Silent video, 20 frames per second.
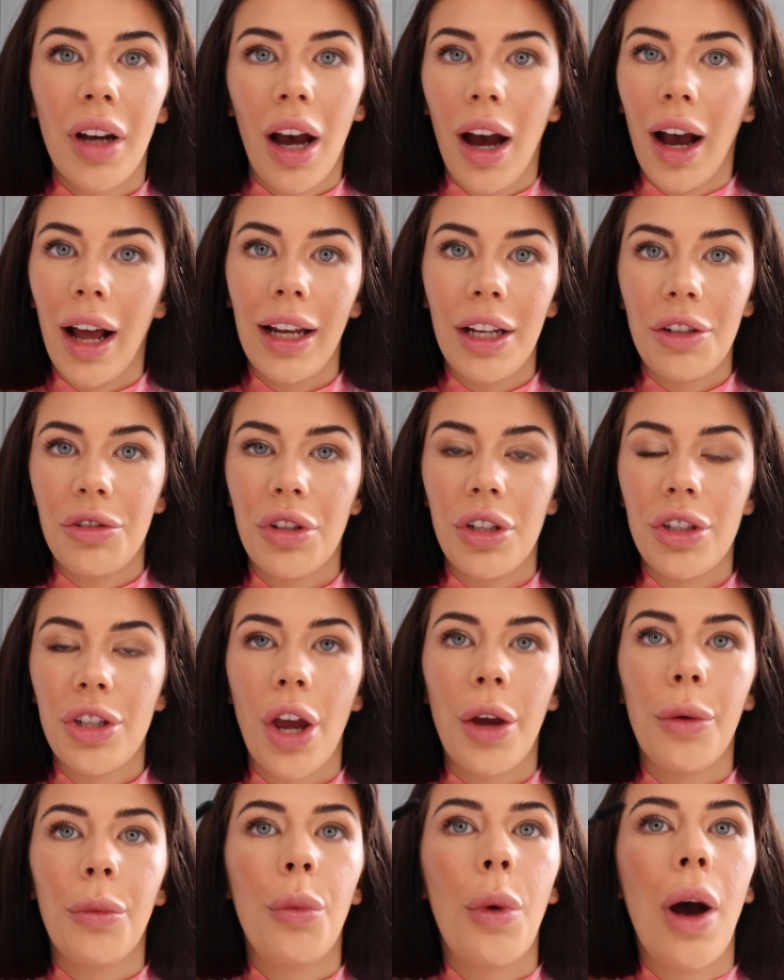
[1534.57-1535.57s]
I literally
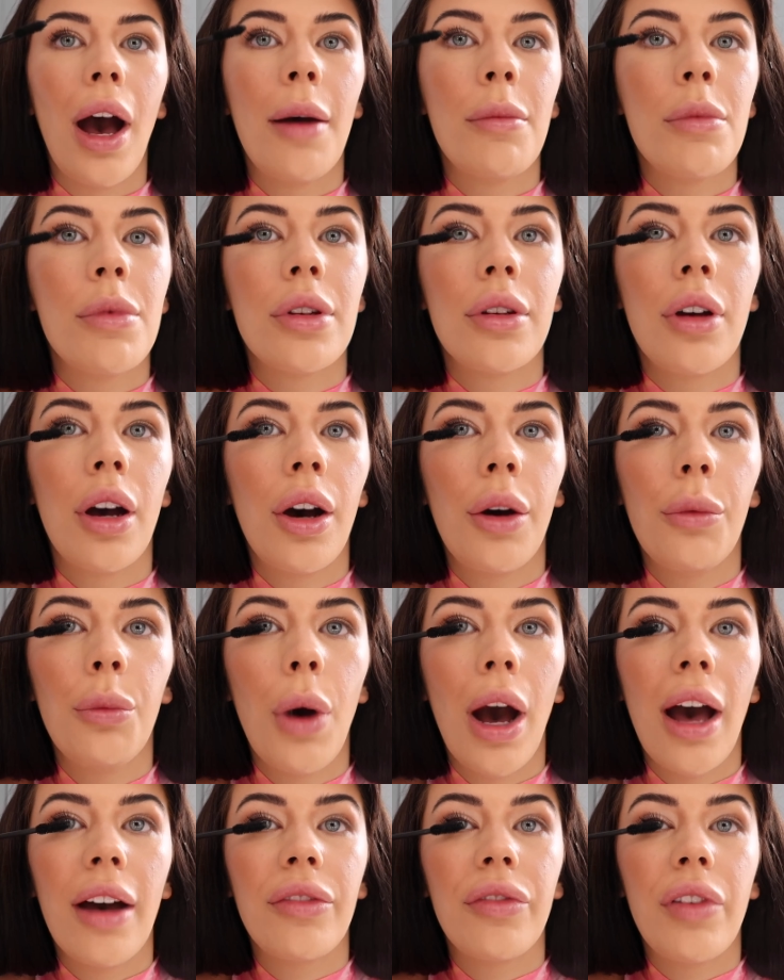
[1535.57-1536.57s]
don't
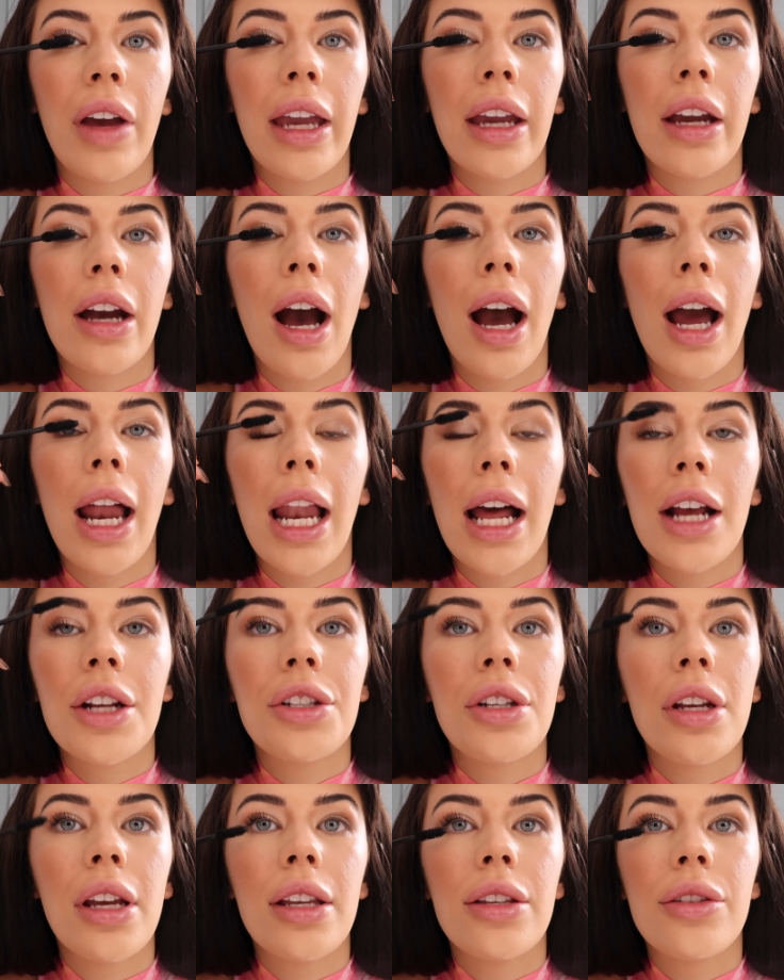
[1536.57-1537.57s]
wear fake
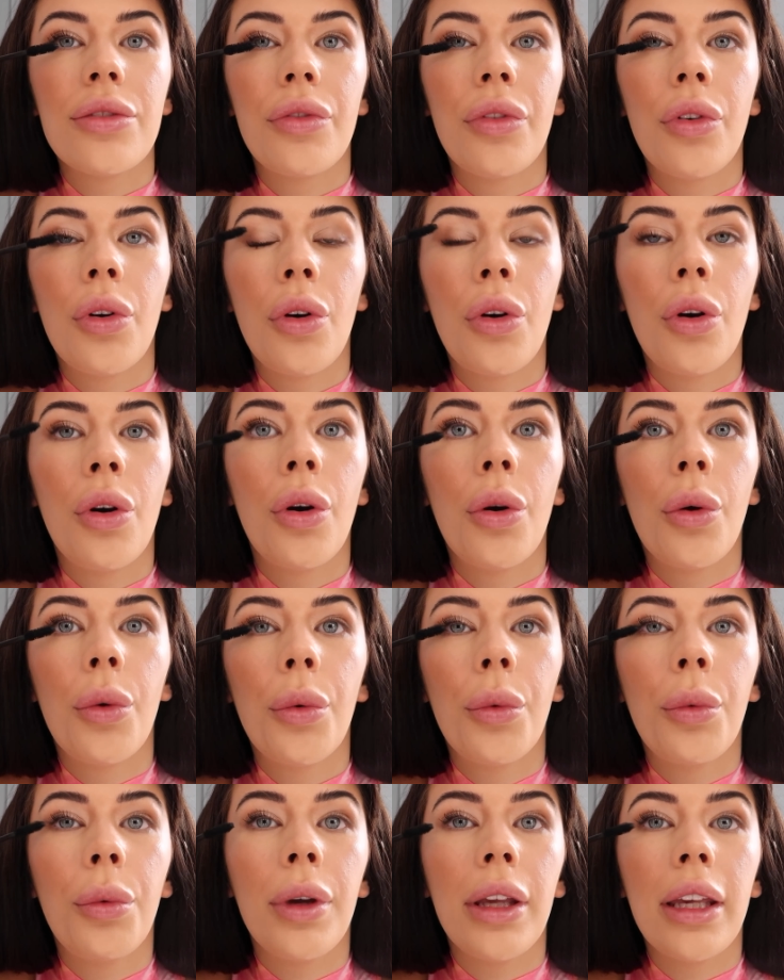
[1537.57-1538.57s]
eyelashes for
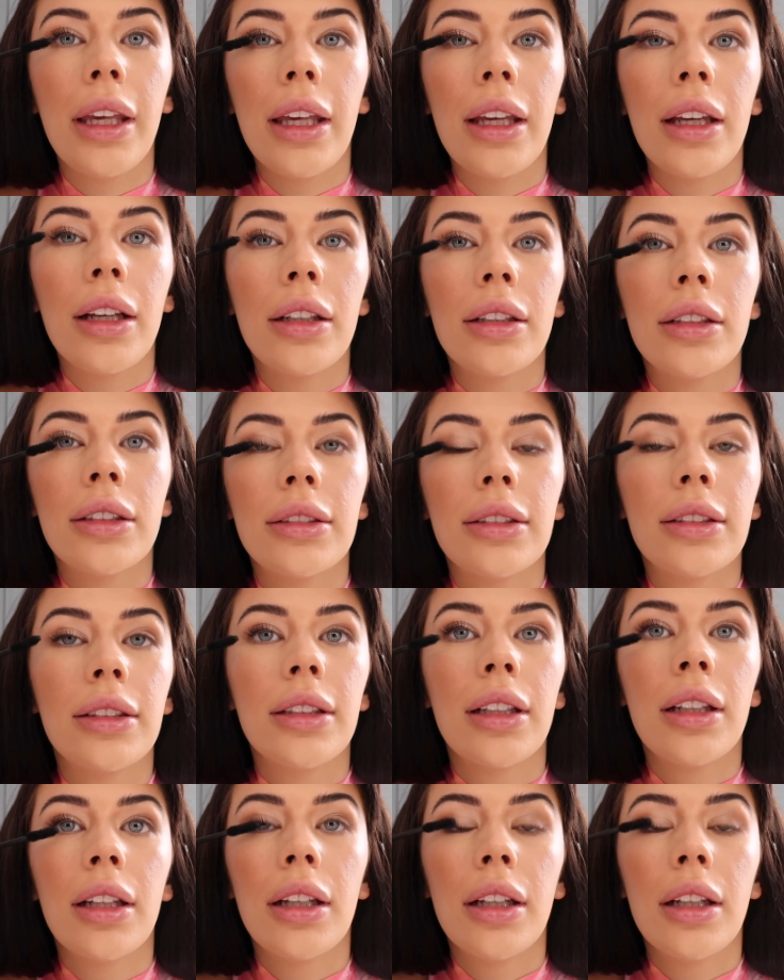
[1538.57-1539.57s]
weeks.